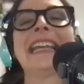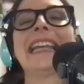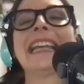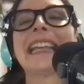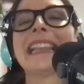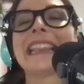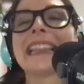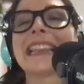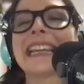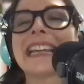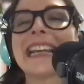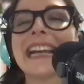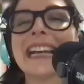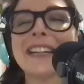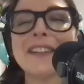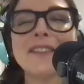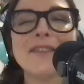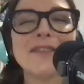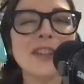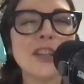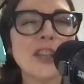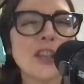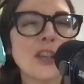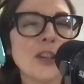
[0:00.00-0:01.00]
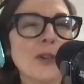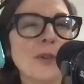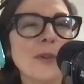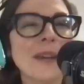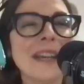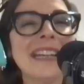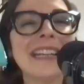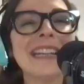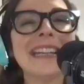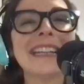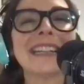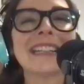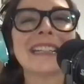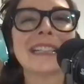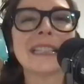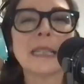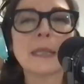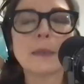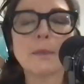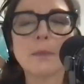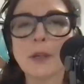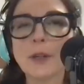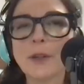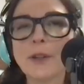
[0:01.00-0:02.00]
They kind of curate an
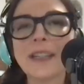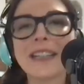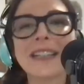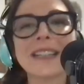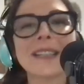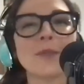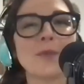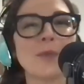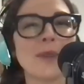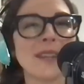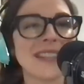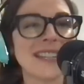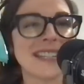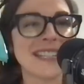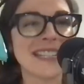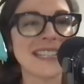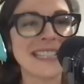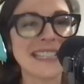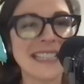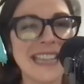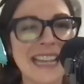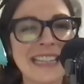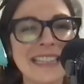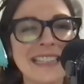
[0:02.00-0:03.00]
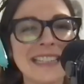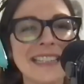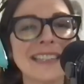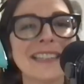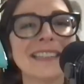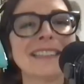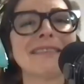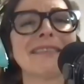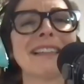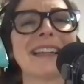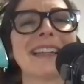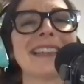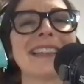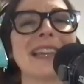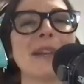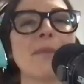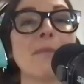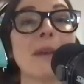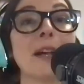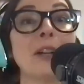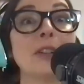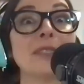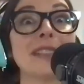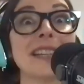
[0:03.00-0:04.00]
experience with scent, like they
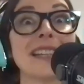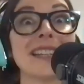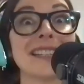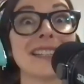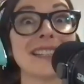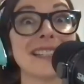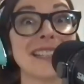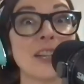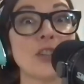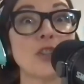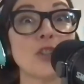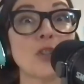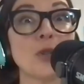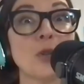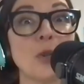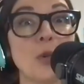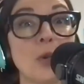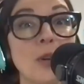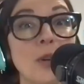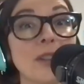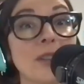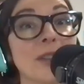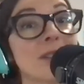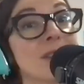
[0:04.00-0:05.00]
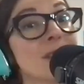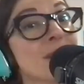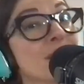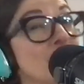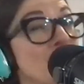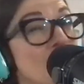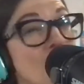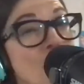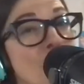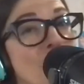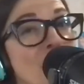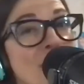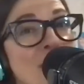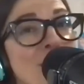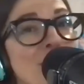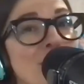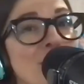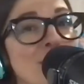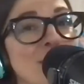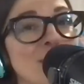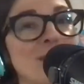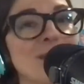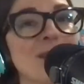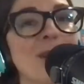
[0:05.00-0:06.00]
melt essential oil
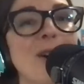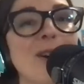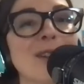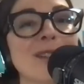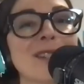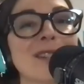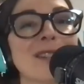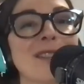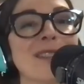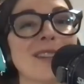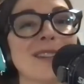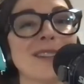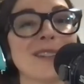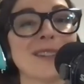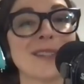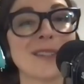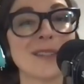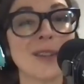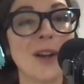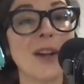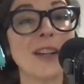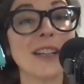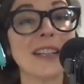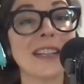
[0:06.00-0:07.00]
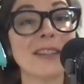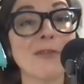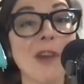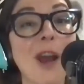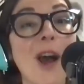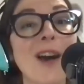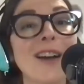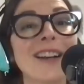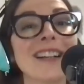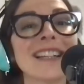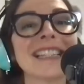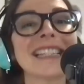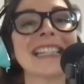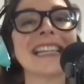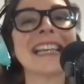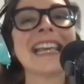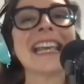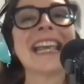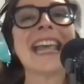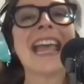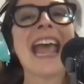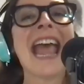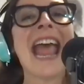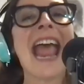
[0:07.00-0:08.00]
snowballs onto the sauna rocks
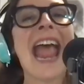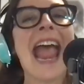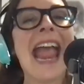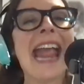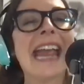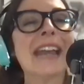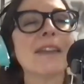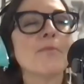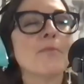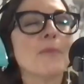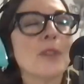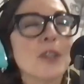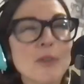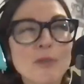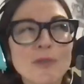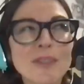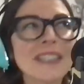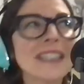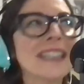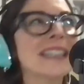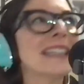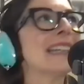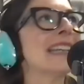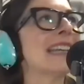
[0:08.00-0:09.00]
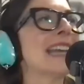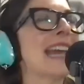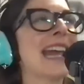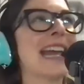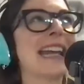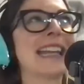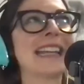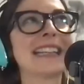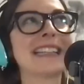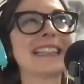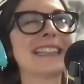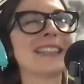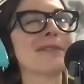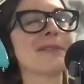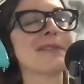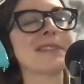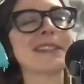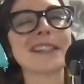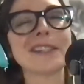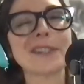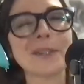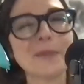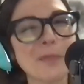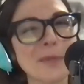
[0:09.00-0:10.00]
and music. And it was
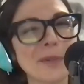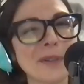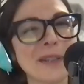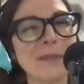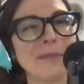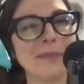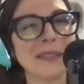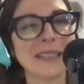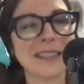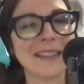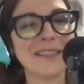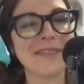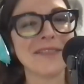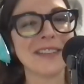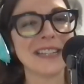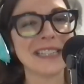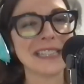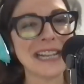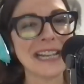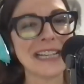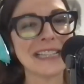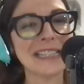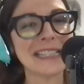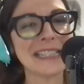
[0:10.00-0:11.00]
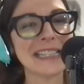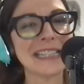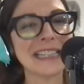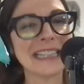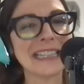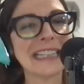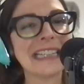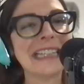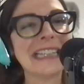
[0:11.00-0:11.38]
actually pretty bloody fantastic.